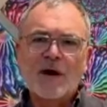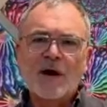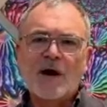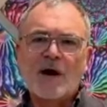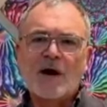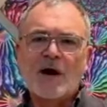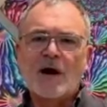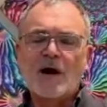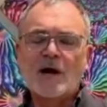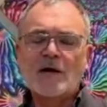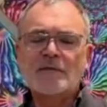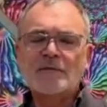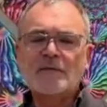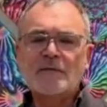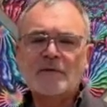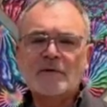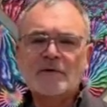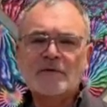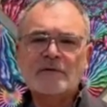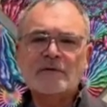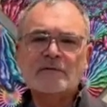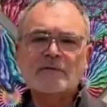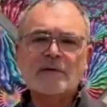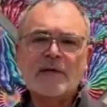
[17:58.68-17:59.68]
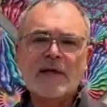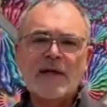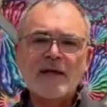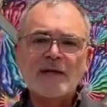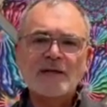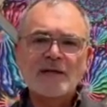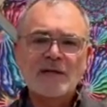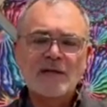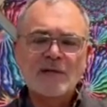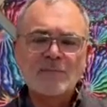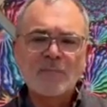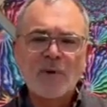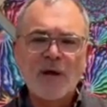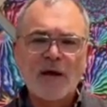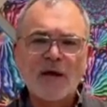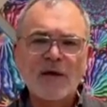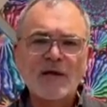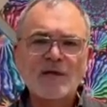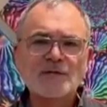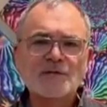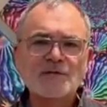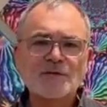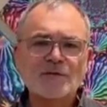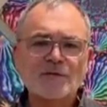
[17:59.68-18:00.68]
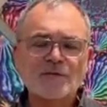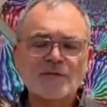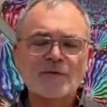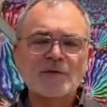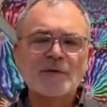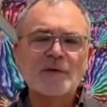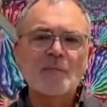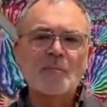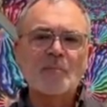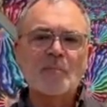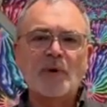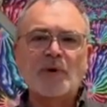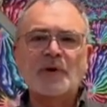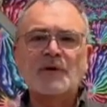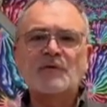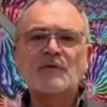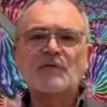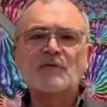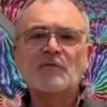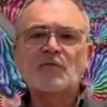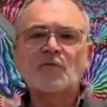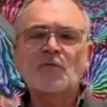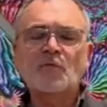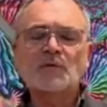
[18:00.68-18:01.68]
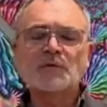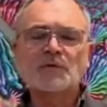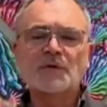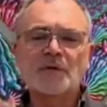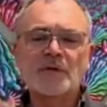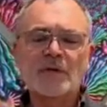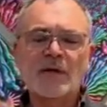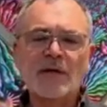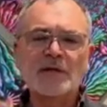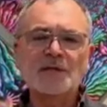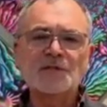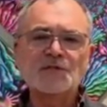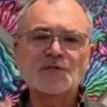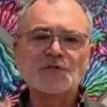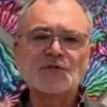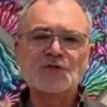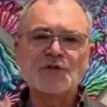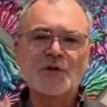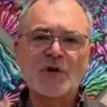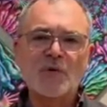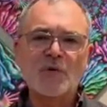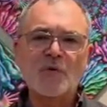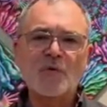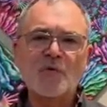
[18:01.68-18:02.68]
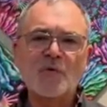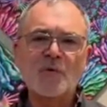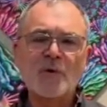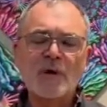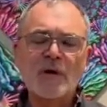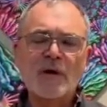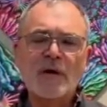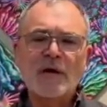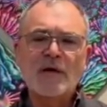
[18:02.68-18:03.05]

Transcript: On the landing page, you'll see a button for tonight's show.